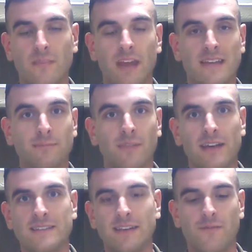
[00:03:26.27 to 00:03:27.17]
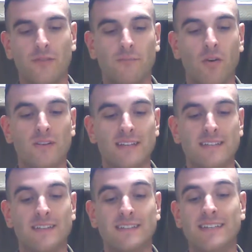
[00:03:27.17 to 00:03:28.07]
as a place for
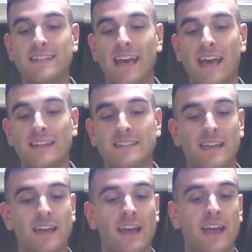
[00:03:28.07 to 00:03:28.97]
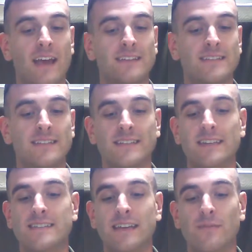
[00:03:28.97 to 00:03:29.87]
protesting the tea tax on
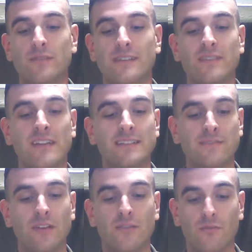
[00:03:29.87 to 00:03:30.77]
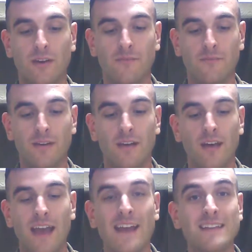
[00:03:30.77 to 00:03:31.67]
16 December 1773,
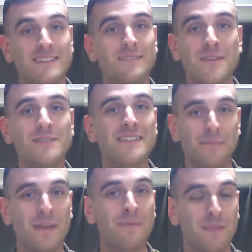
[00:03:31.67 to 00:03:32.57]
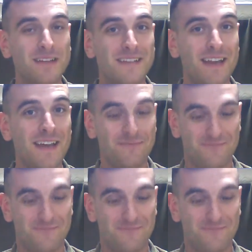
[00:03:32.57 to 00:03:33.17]
and it's still used as a meeting place today.